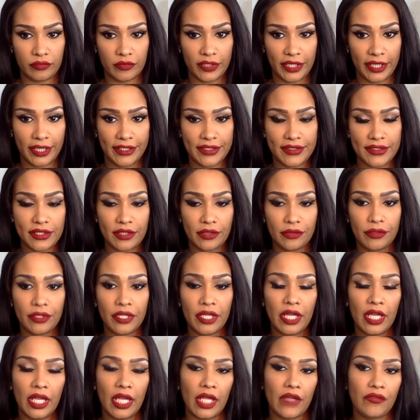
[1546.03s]
Okay, so
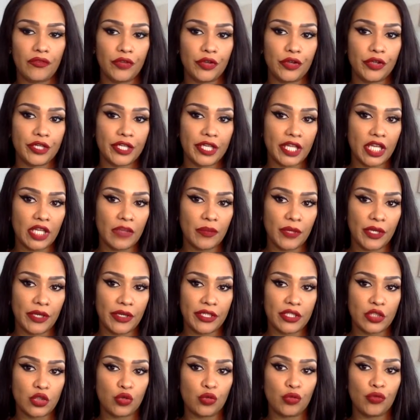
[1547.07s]
if you're getting
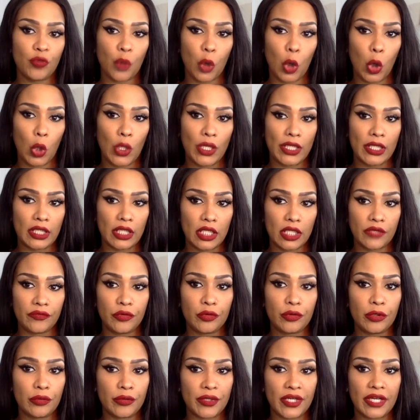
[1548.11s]
married to fall in love,
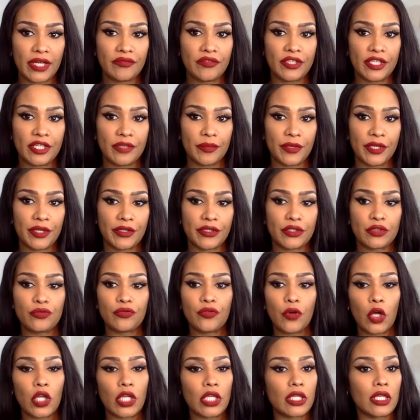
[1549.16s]
you don't have to get married to
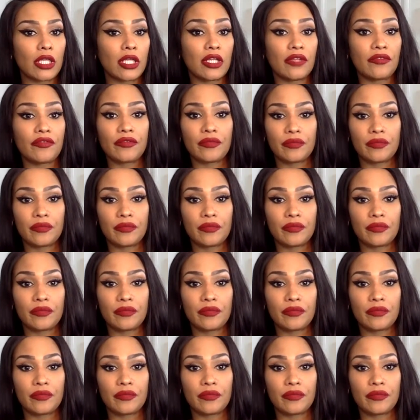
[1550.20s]
fall in love.